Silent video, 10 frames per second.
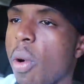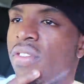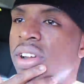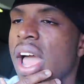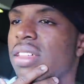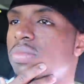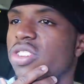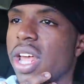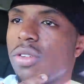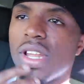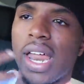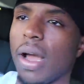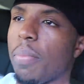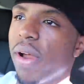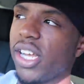up overnight, some channels that
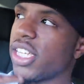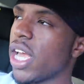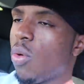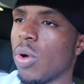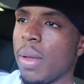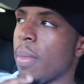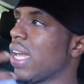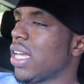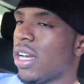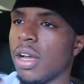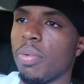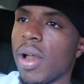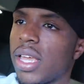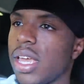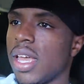like a prank channel where they might good
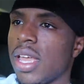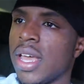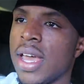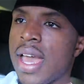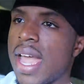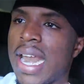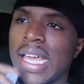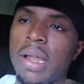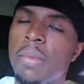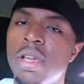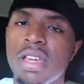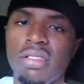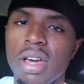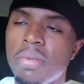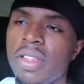prank in and they get a million
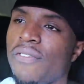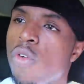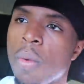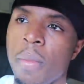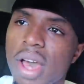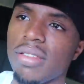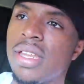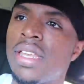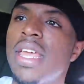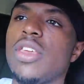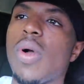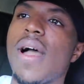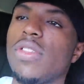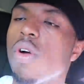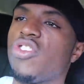subs in four months. And then you
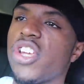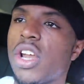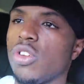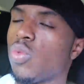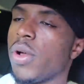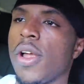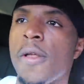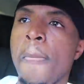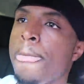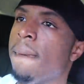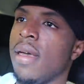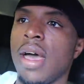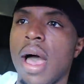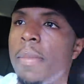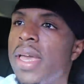have those channels where
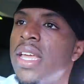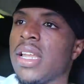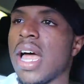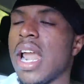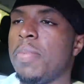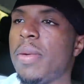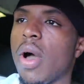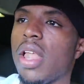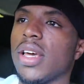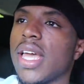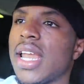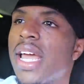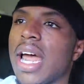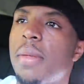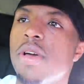I mean, a lot of people I look at
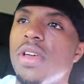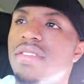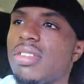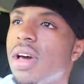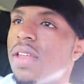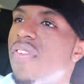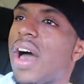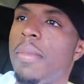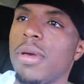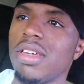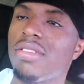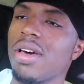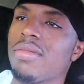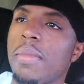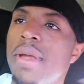that got a million subs, five million
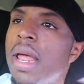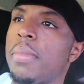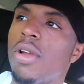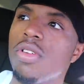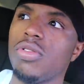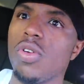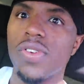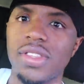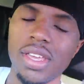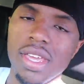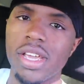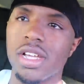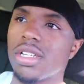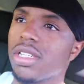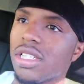subs. I mean, they've been on YouTube for 10
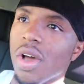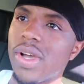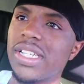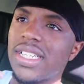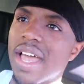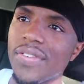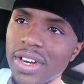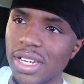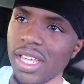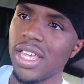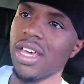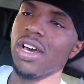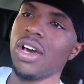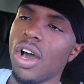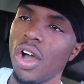years. So it's definitely
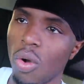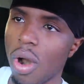a